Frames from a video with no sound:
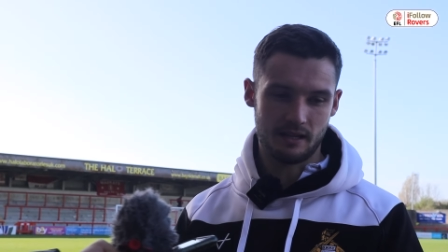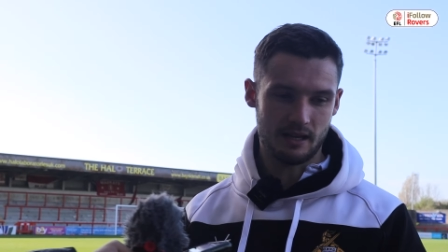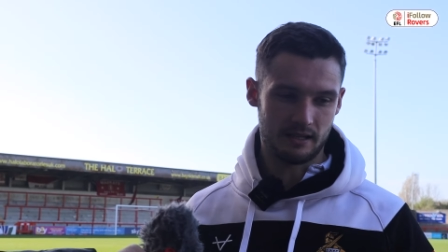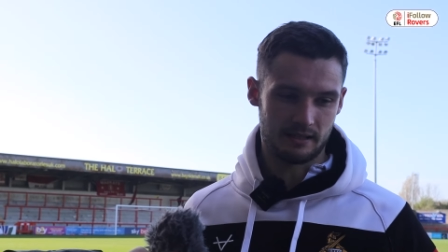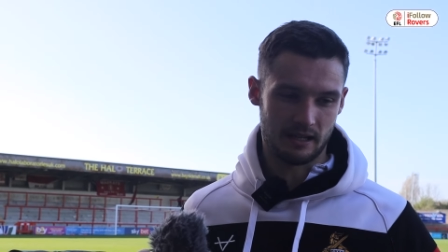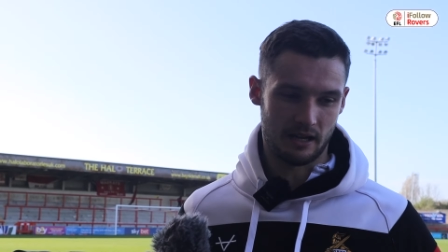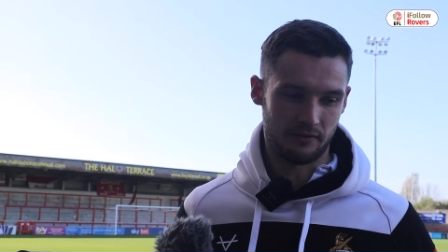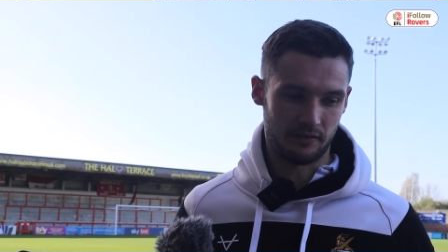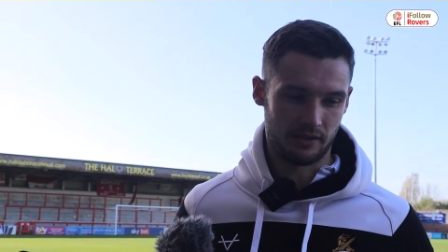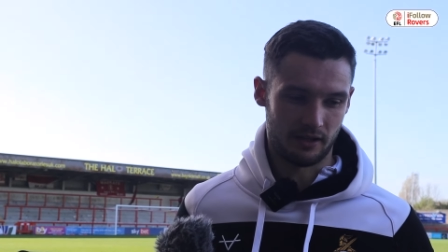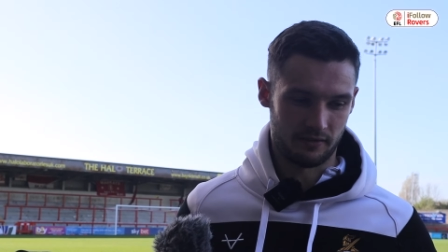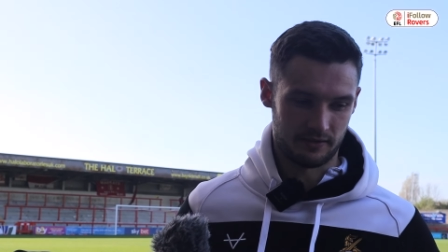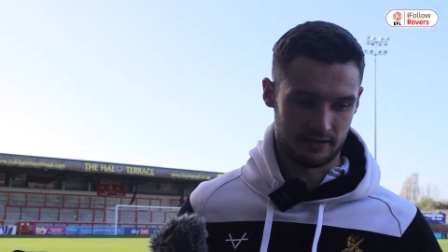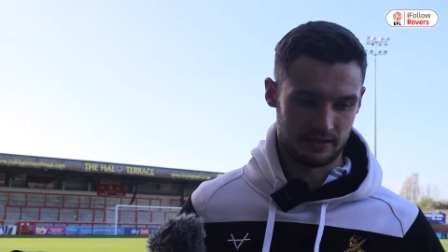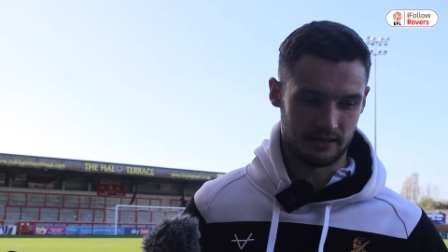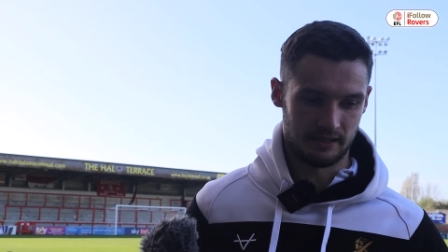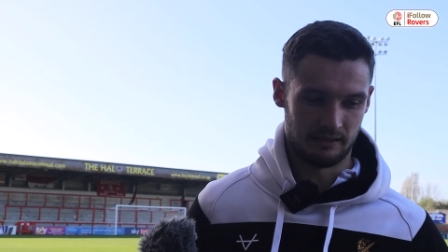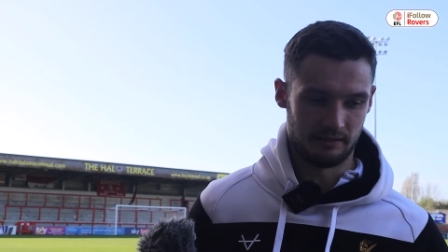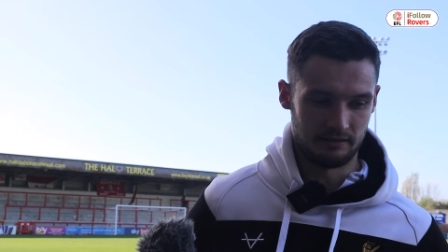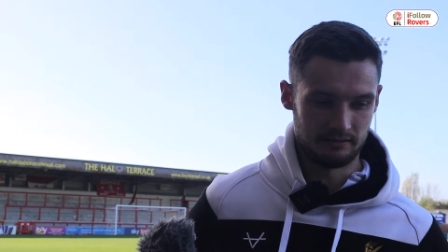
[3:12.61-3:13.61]
Yeah, definitely.
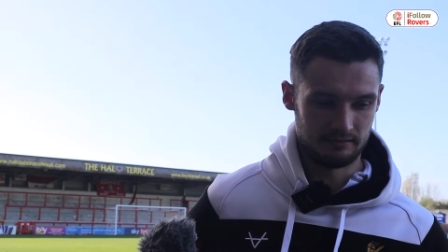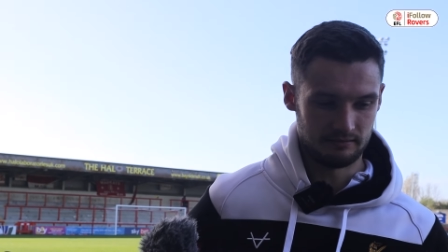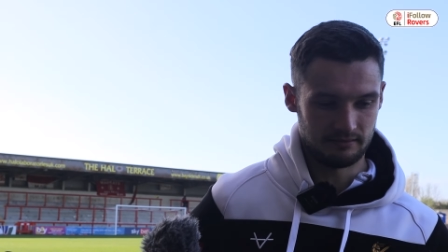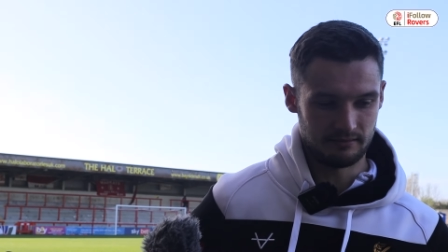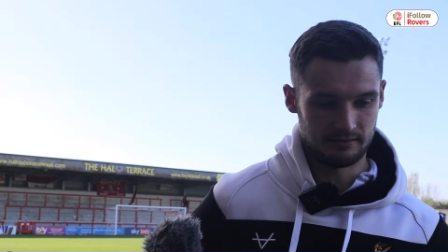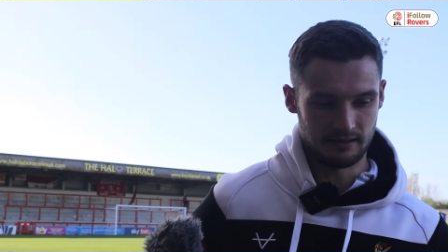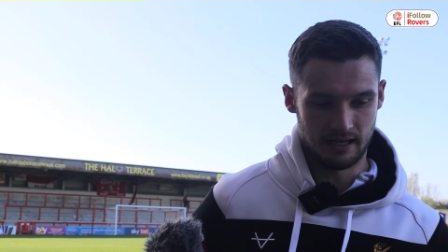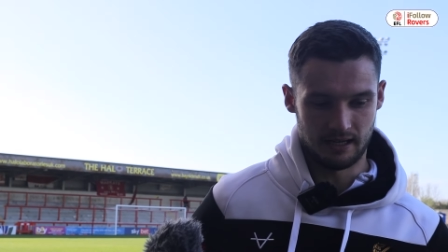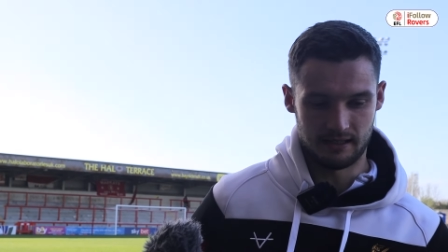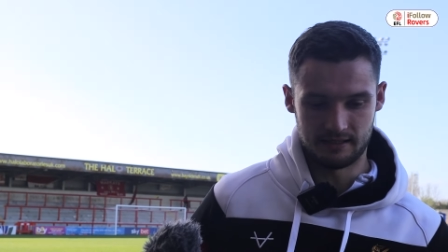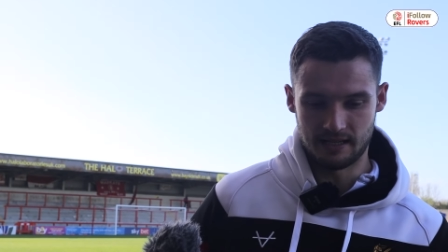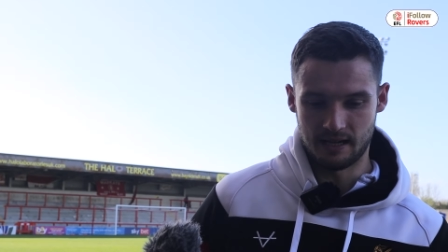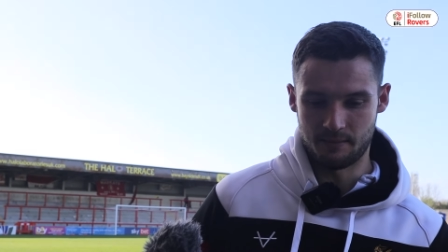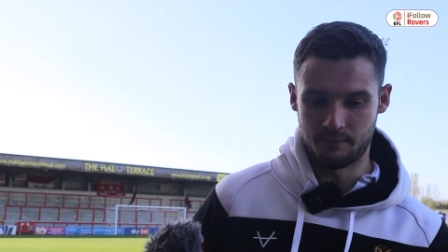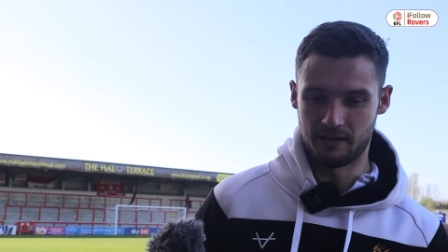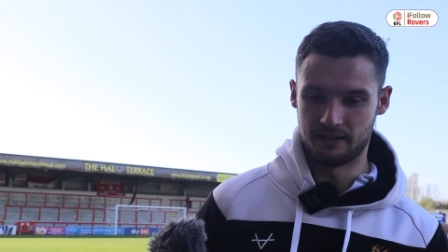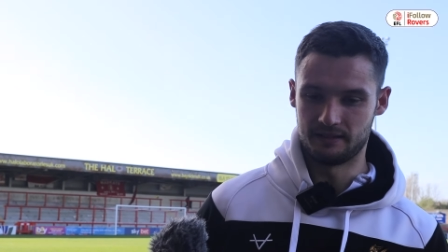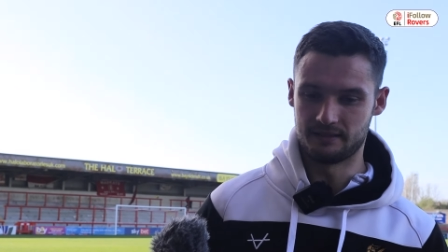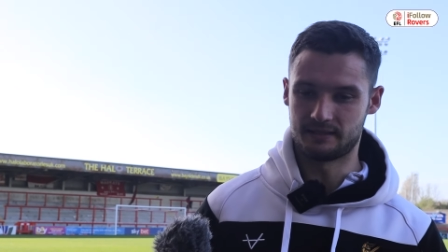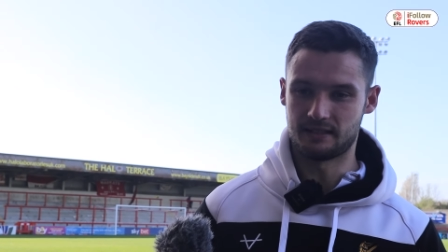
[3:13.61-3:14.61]
Obviously, like you said,
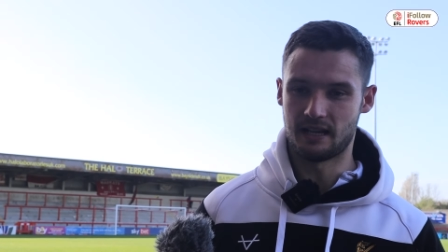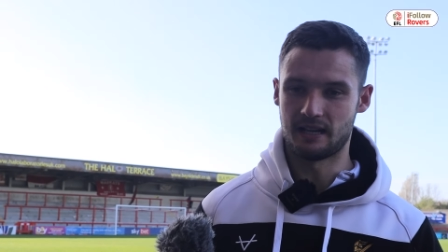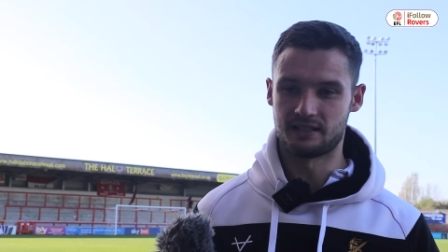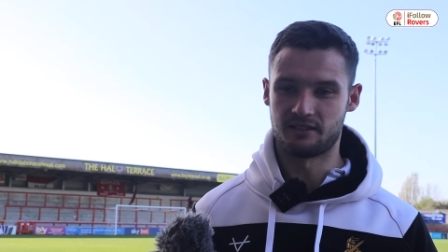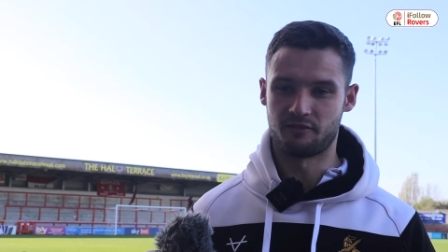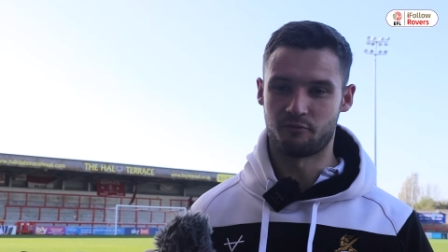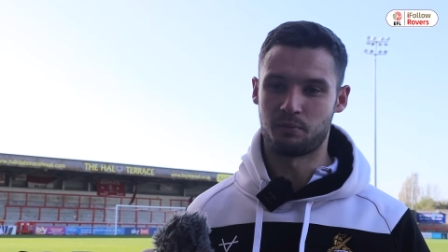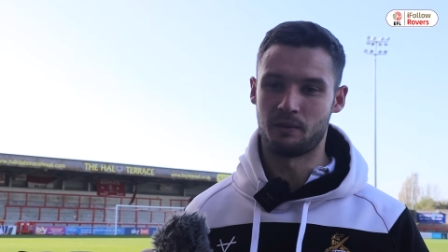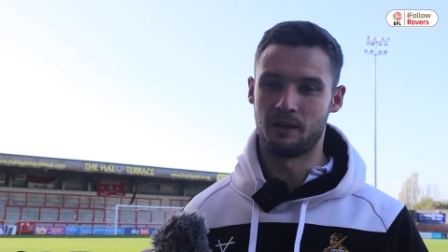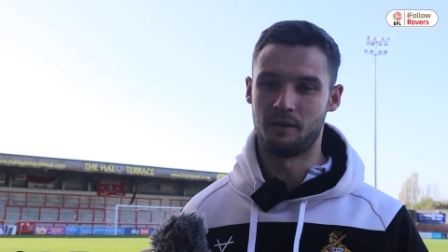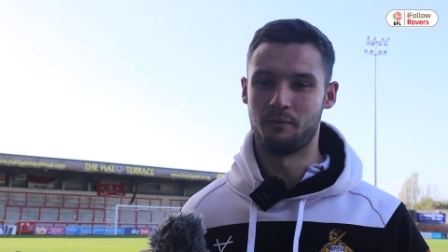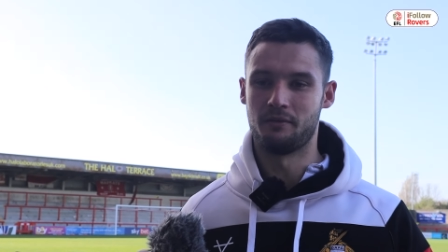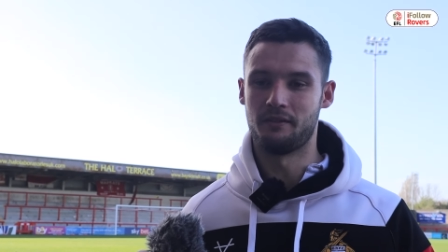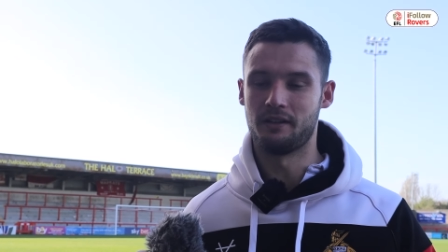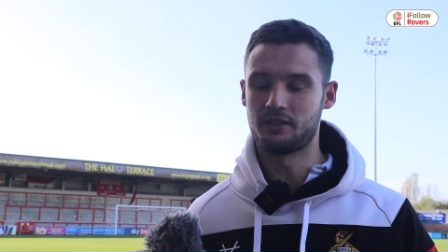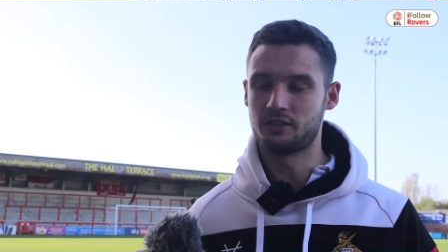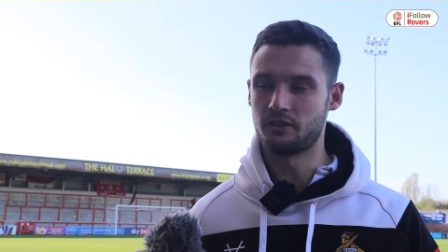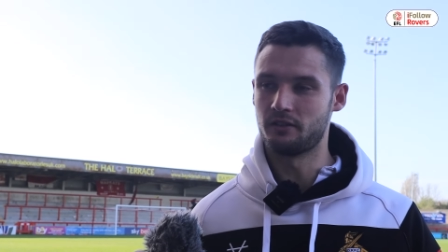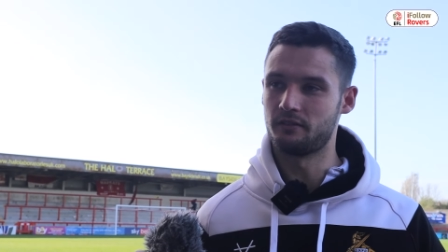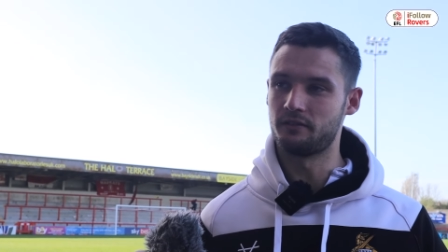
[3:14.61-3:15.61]
me and Stez have played with
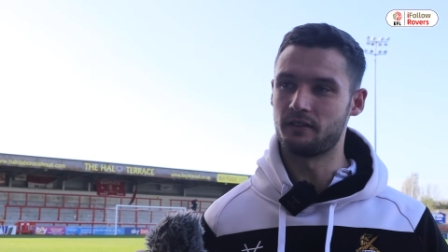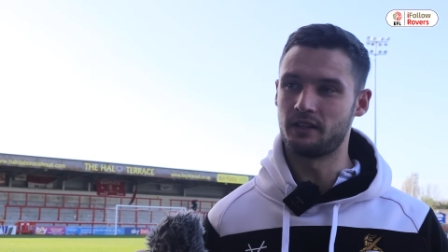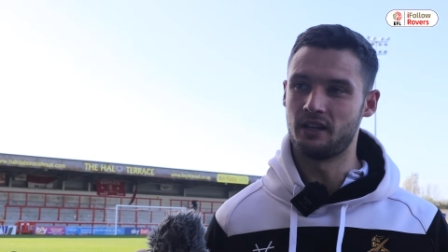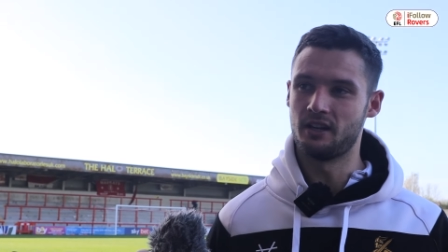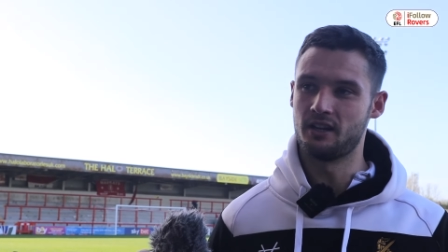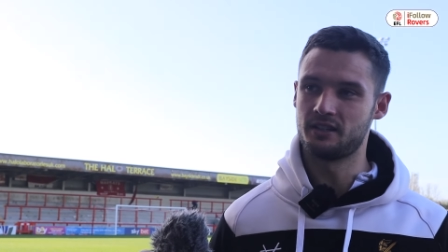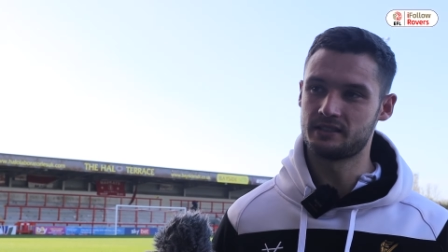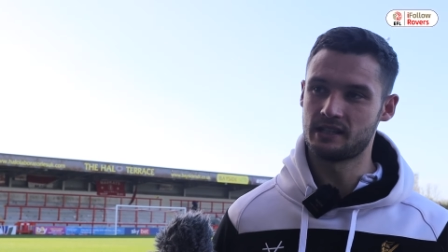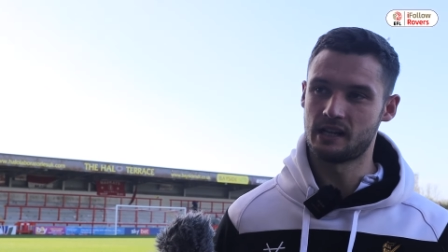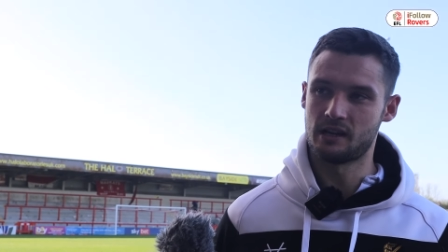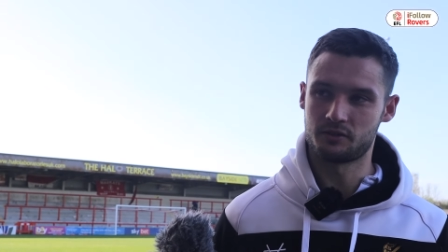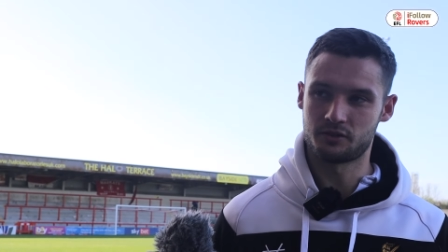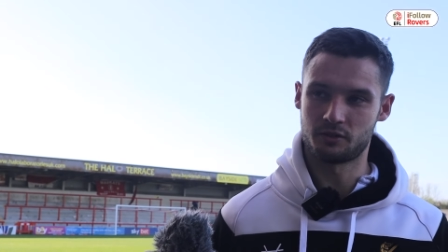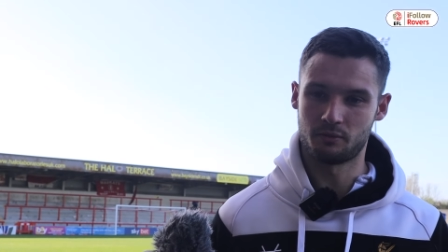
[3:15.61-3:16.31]
each other for years now,